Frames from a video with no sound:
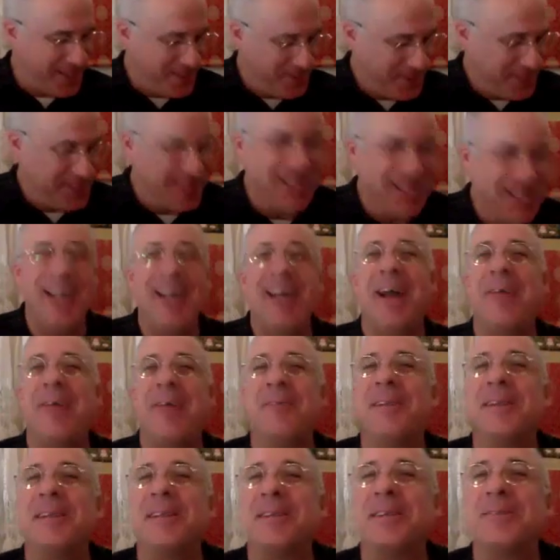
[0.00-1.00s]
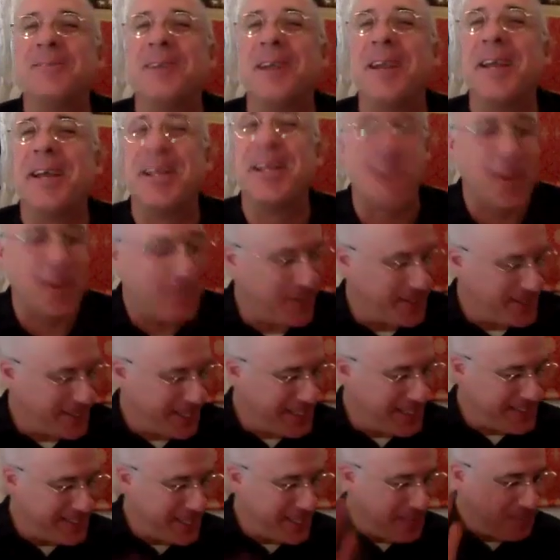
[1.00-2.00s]
was running a little bit
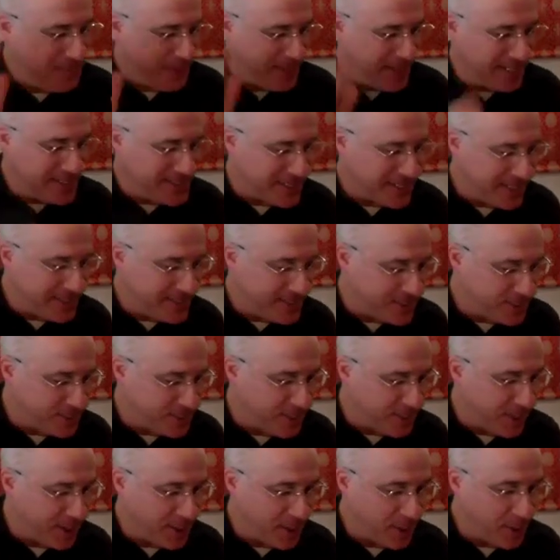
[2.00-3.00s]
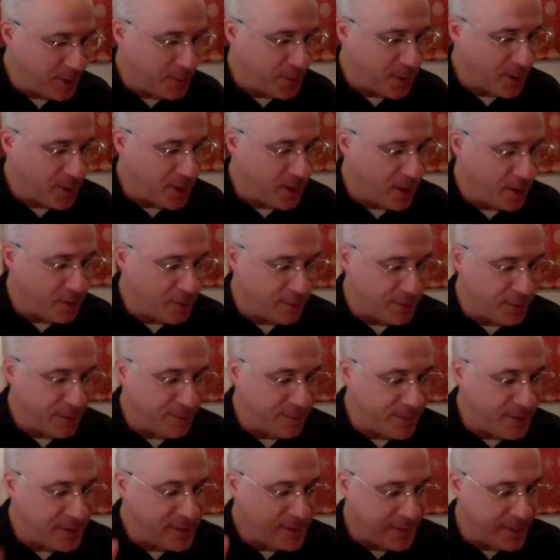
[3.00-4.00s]
late today because I just went on a little monologue with my
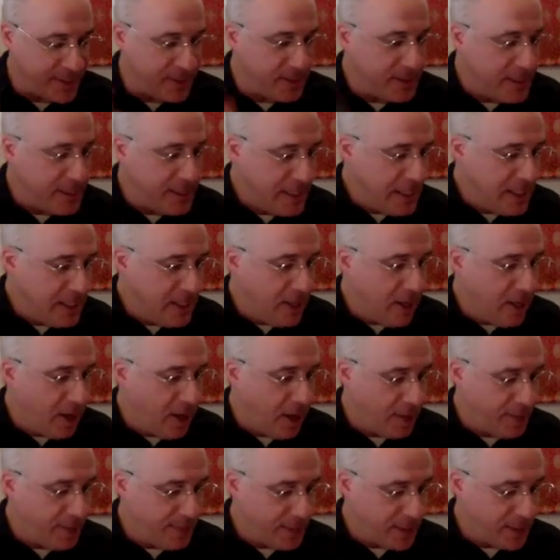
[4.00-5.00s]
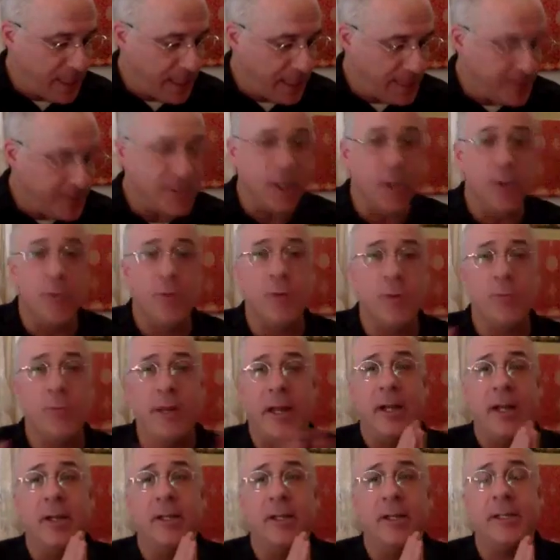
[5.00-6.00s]
friends here on the class. So
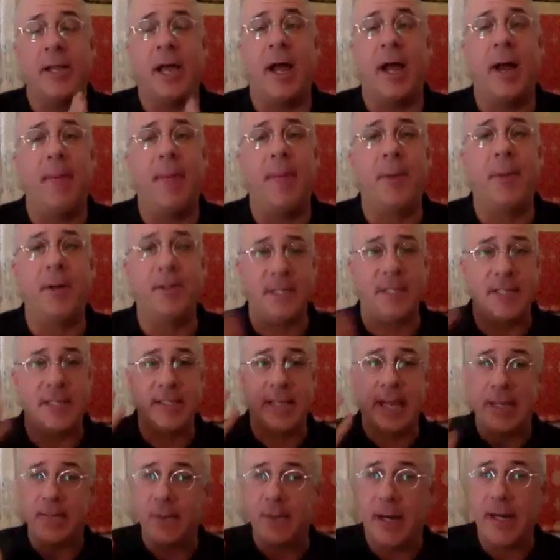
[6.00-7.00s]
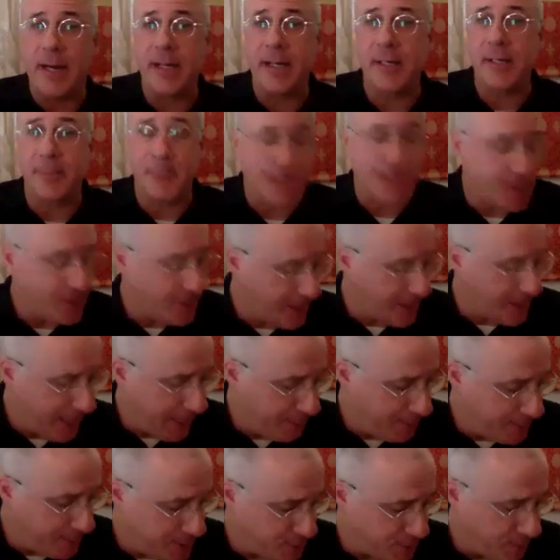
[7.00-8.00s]
we are, I'll just get right into the material to
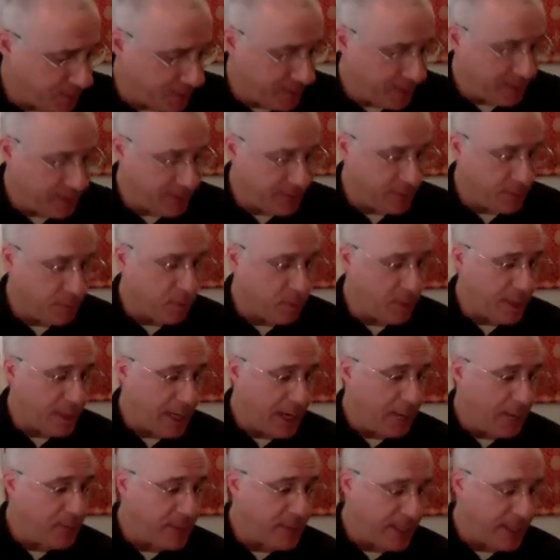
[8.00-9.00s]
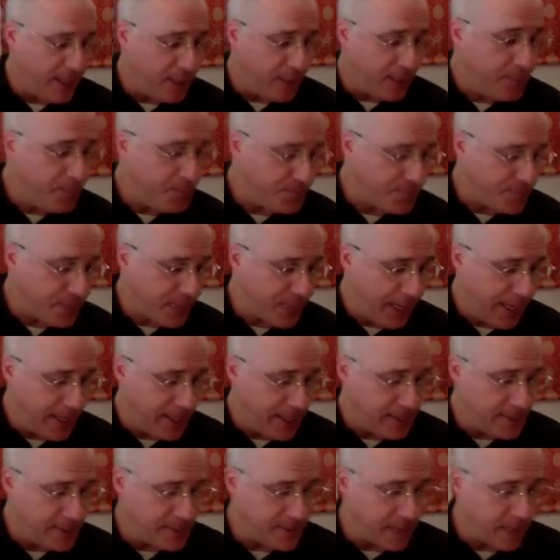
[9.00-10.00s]
keep us within the 1 hour here.
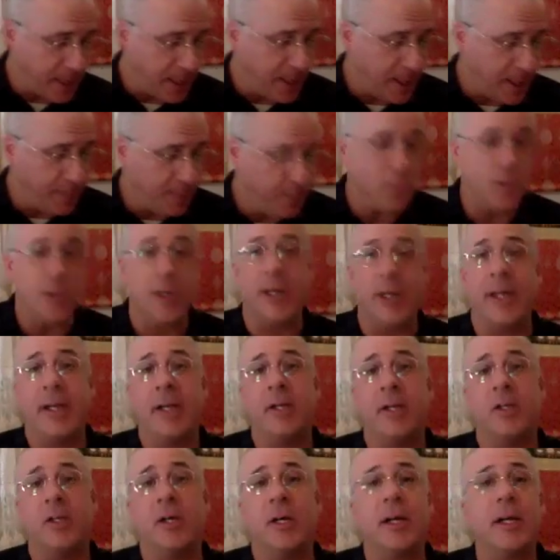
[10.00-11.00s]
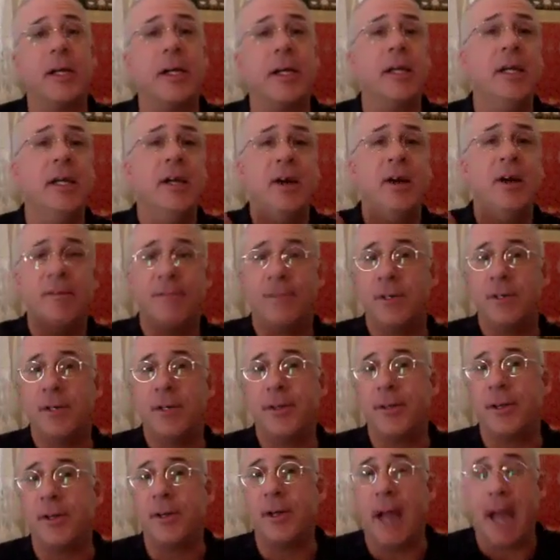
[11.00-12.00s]
And we're going to look
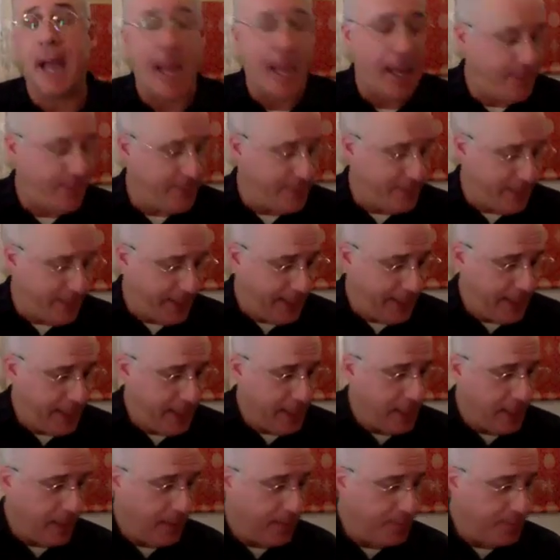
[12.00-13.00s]
further at the